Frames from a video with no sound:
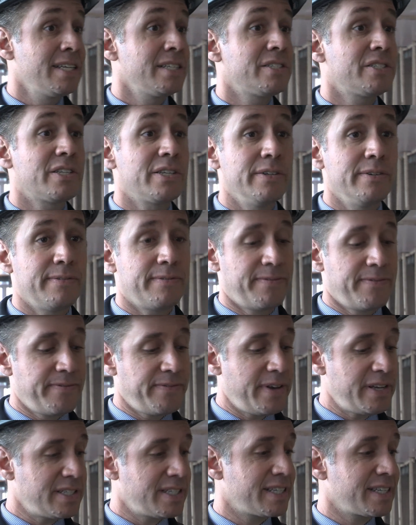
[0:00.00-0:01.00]
to
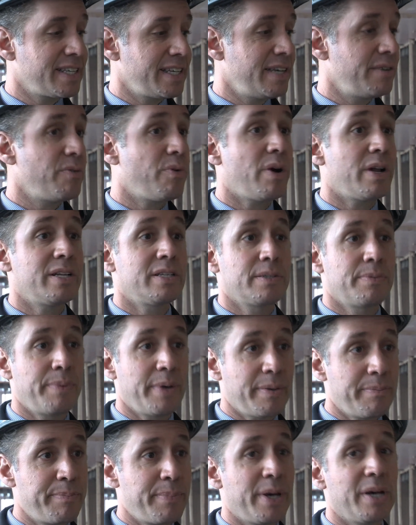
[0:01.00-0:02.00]
physically what is
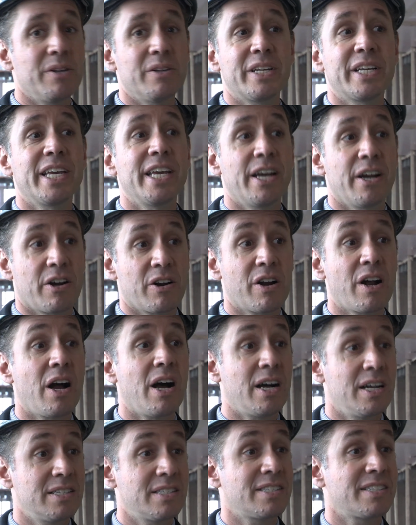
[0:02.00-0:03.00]
being built here
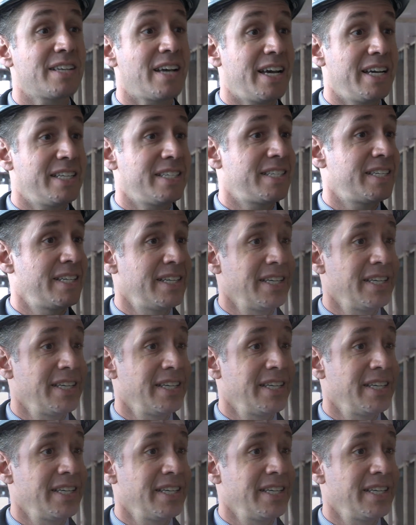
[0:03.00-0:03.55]
on site.